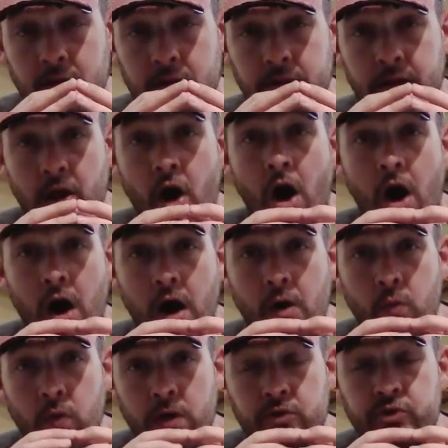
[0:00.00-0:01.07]
There
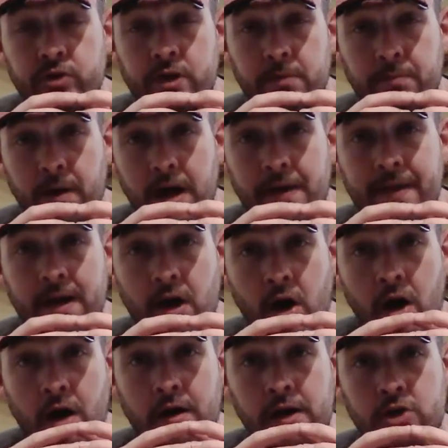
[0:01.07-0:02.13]
are ones you can buy that are